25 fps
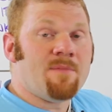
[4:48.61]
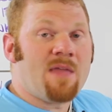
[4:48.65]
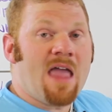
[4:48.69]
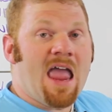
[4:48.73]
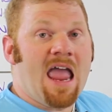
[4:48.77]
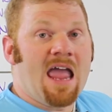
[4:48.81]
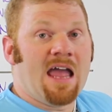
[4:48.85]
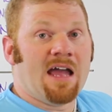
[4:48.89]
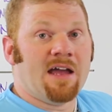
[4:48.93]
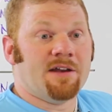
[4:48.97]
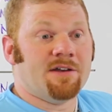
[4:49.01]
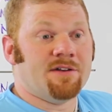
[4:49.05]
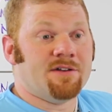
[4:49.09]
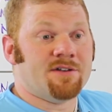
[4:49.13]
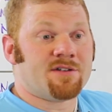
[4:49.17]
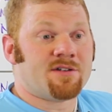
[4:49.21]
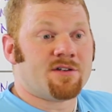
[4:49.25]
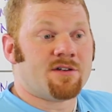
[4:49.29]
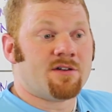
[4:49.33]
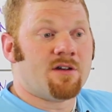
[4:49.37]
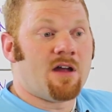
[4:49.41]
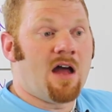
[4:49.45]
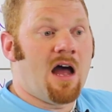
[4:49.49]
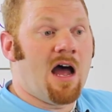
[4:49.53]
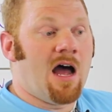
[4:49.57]

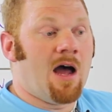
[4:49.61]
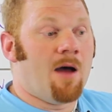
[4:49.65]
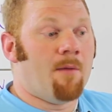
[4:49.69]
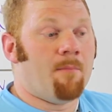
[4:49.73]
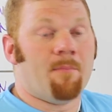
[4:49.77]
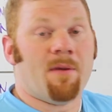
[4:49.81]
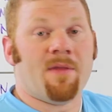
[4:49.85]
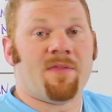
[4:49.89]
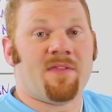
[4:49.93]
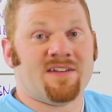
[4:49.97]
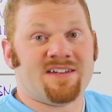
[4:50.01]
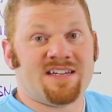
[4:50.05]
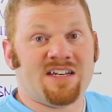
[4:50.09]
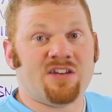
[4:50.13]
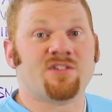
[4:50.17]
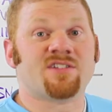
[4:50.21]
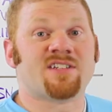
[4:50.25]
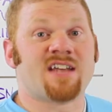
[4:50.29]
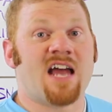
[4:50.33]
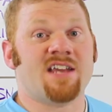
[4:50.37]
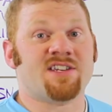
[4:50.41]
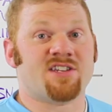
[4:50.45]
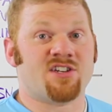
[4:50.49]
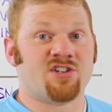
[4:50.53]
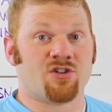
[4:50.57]
but the deal
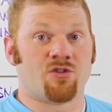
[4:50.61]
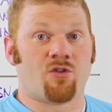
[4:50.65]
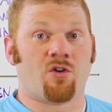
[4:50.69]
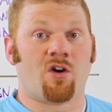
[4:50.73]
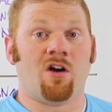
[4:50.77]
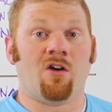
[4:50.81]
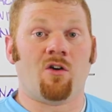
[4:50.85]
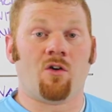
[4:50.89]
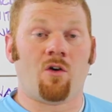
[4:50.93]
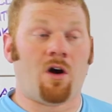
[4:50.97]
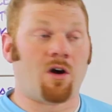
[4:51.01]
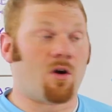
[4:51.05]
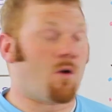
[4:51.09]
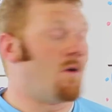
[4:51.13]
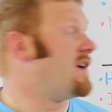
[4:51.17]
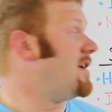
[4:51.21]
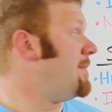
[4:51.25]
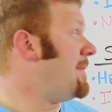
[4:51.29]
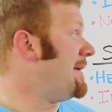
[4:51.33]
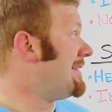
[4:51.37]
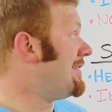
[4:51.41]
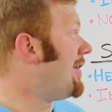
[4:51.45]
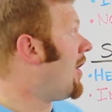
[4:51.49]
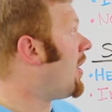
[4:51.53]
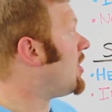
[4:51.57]
sizes are going to
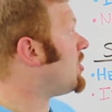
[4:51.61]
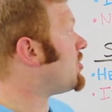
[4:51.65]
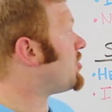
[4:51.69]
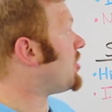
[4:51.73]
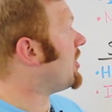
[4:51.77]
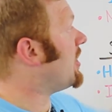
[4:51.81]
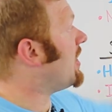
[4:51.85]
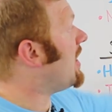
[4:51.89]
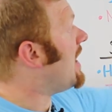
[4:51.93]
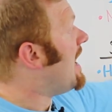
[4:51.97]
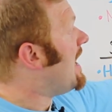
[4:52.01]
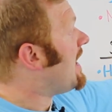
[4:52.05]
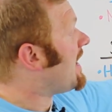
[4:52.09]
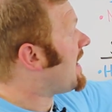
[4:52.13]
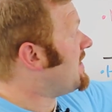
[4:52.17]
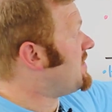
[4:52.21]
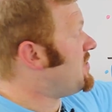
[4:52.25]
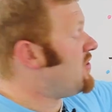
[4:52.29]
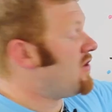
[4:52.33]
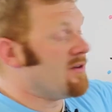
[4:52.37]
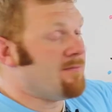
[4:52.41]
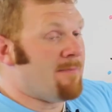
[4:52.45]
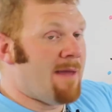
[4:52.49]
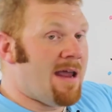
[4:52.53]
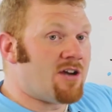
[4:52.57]
be larger because
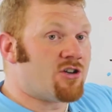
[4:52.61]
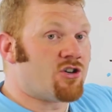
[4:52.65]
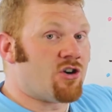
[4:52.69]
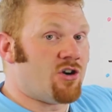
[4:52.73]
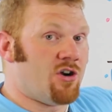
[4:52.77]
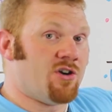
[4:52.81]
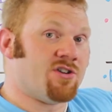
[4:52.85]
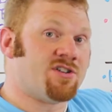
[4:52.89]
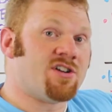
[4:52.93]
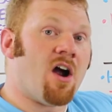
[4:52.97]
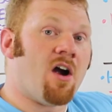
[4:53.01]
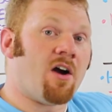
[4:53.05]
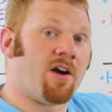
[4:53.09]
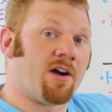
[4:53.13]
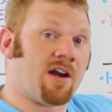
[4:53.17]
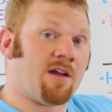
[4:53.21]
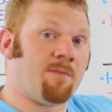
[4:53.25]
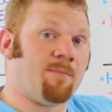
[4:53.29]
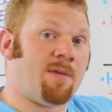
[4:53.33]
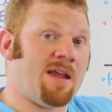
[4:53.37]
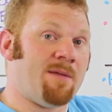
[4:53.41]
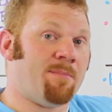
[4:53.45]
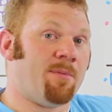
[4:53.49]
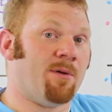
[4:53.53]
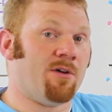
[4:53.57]
you can make sure you're targeting
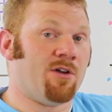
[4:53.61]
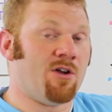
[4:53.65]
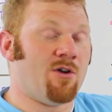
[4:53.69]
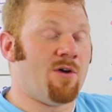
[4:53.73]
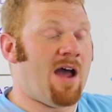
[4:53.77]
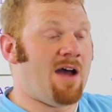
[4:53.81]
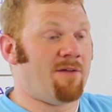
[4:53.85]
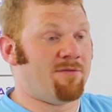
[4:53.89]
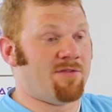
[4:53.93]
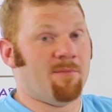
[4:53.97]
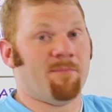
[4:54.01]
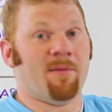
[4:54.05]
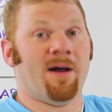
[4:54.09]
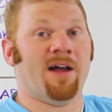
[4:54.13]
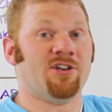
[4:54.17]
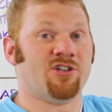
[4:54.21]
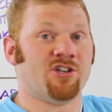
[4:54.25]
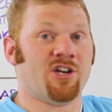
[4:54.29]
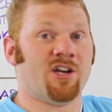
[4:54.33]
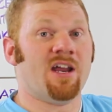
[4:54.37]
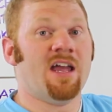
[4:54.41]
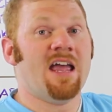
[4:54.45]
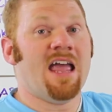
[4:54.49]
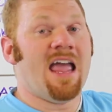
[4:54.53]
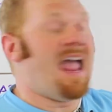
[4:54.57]
people who have the
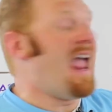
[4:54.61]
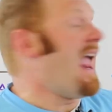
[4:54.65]
budget